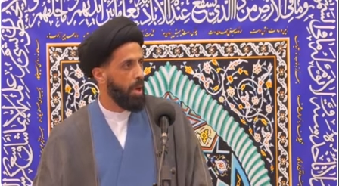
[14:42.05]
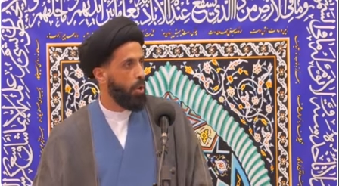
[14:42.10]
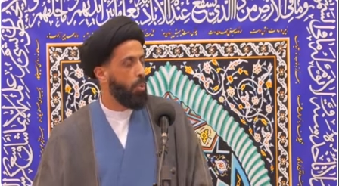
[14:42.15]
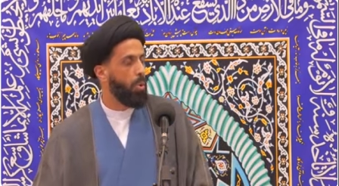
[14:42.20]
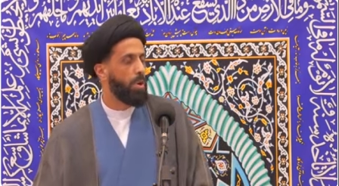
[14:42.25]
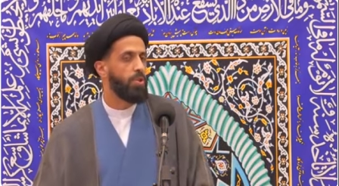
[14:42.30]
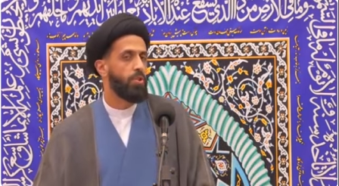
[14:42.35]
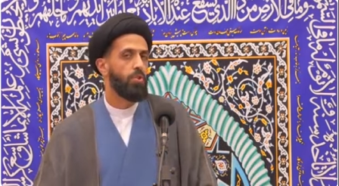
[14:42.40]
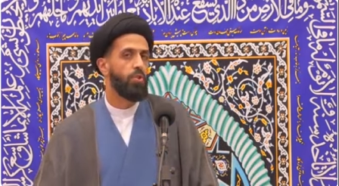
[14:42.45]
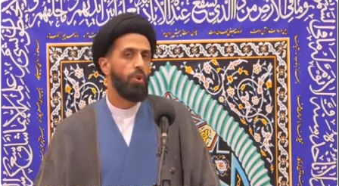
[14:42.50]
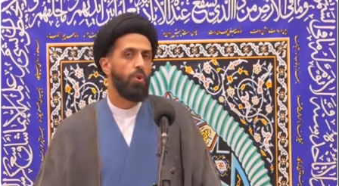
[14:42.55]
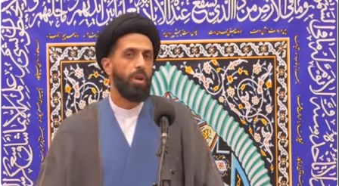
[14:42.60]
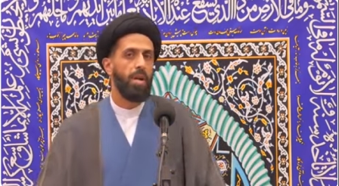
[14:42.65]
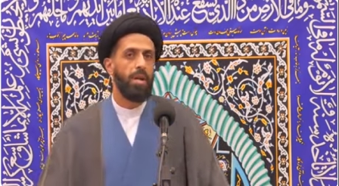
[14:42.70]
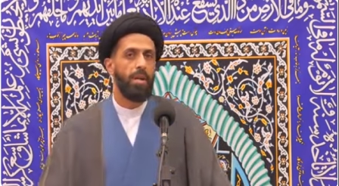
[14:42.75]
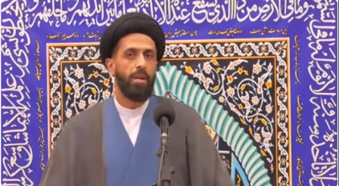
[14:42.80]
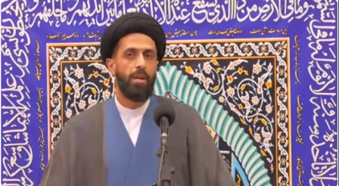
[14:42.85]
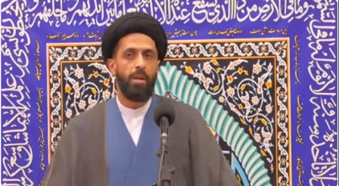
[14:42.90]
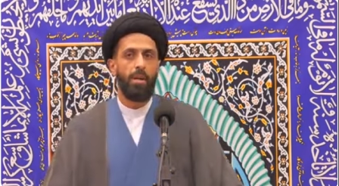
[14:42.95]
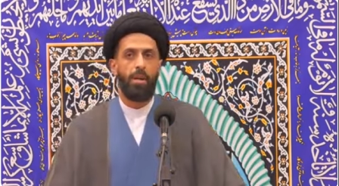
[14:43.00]
was
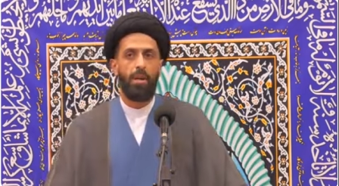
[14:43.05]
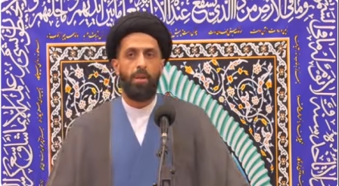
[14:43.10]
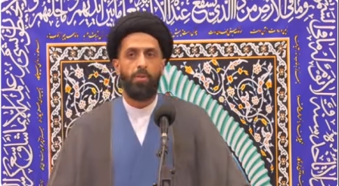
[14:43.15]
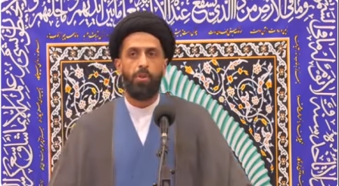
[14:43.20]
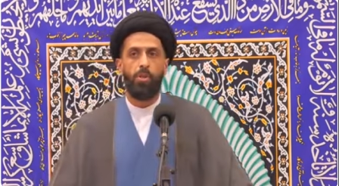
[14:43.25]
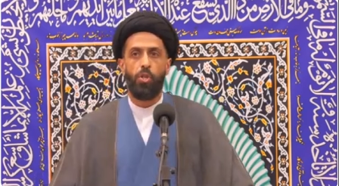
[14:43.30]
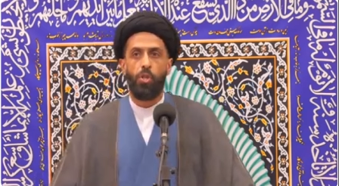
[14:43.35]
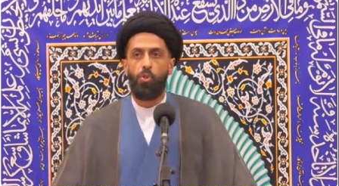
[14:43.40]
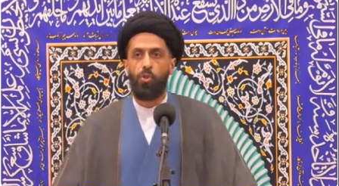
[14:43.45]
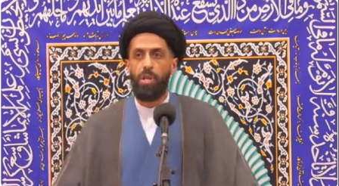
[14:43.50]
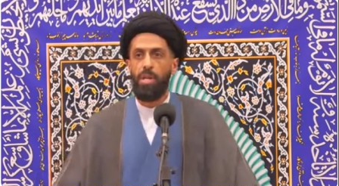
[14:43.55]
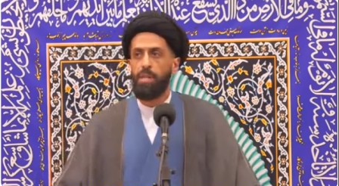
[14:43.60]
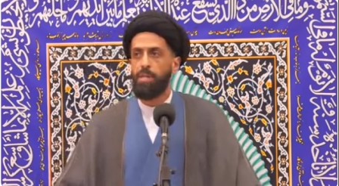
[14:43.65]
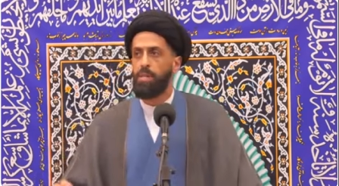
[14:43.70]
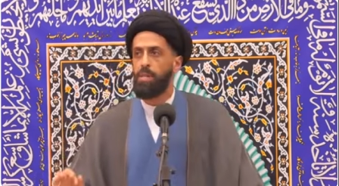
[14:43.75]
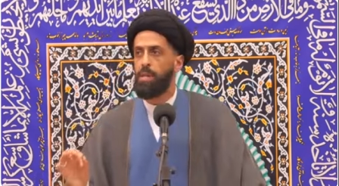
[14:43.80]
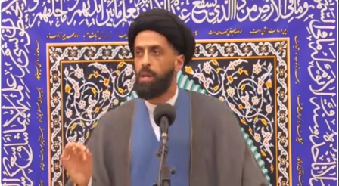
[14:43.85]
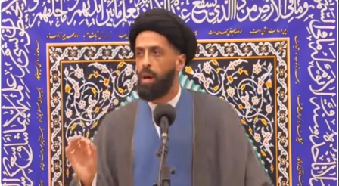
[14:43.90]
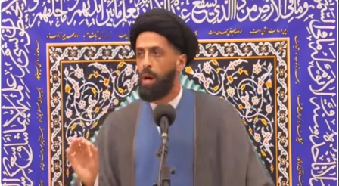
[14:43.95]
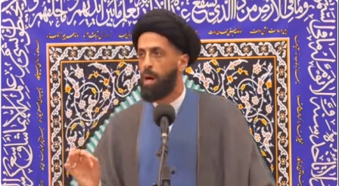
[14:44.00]
during the
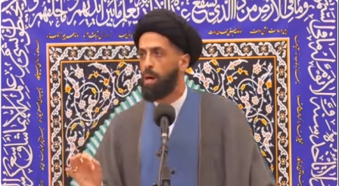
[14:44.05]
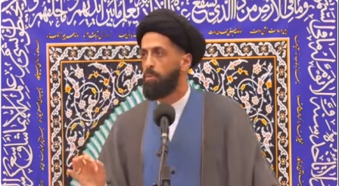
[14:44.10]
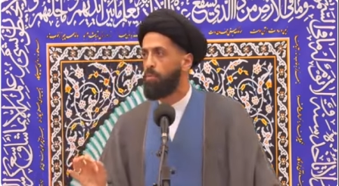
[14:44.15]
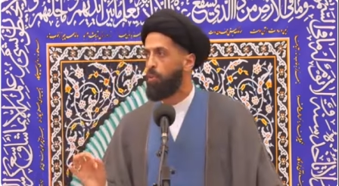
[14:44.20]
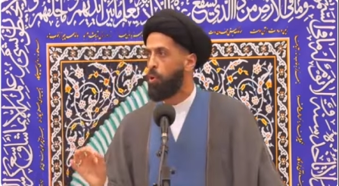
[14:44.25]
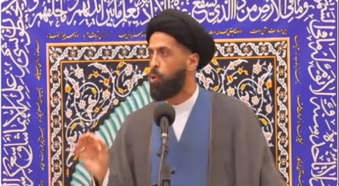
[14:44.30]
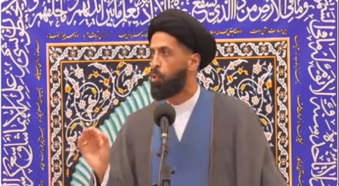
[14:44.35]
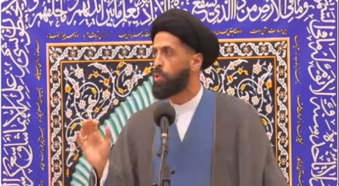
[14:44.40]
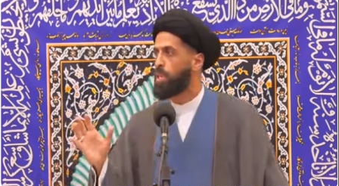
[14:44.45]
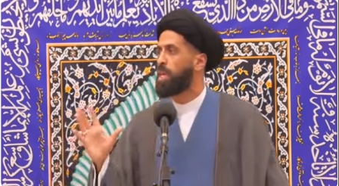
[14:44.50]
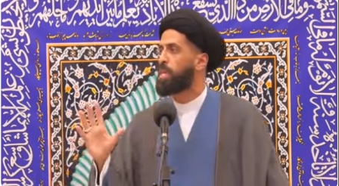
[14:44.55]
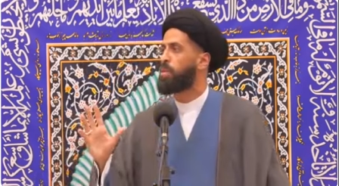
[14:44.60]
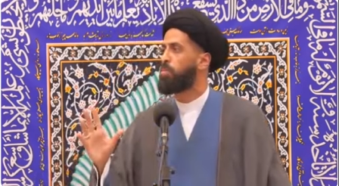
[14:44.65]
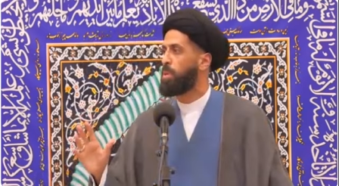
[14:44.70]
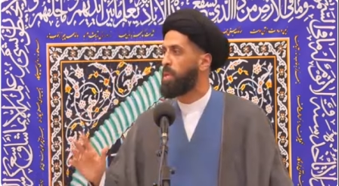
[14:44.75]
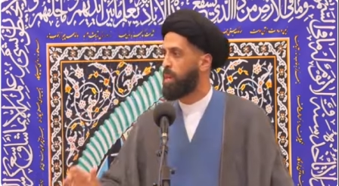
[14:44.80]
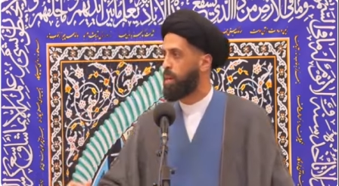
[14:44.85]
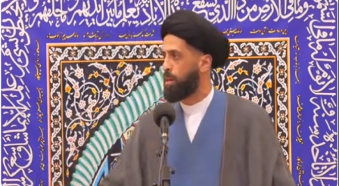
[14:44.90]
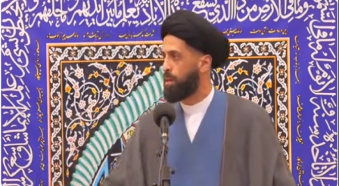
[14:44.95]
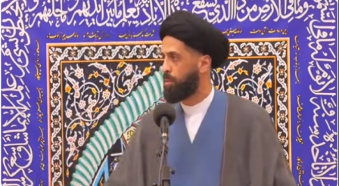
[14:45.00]
Treaty of
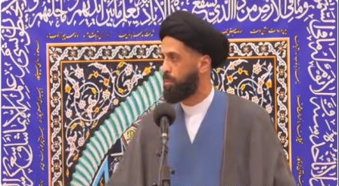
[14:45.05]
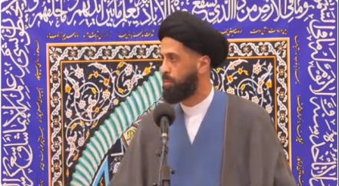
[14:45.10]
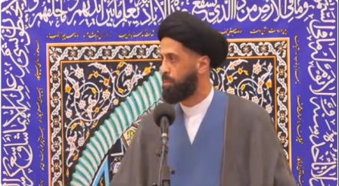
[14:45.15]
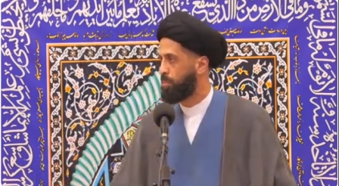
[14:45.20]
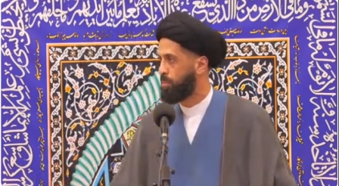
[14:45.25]
Hudaybiyah